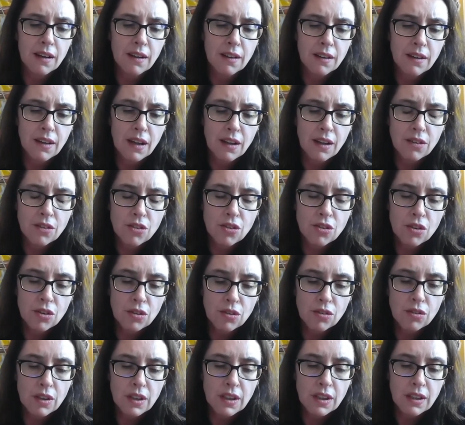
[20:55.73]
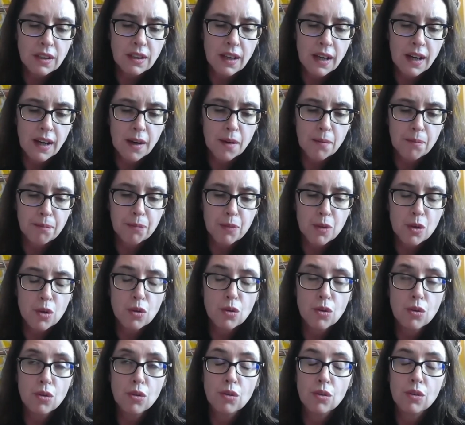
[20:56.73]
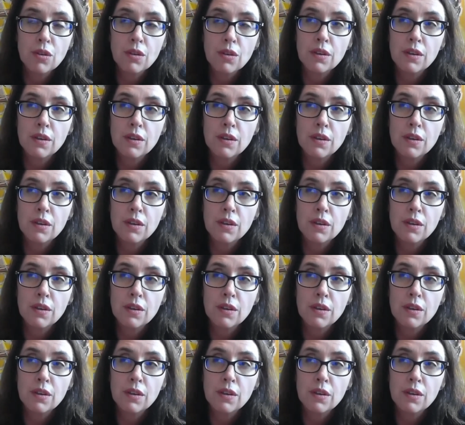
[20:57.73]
young children who,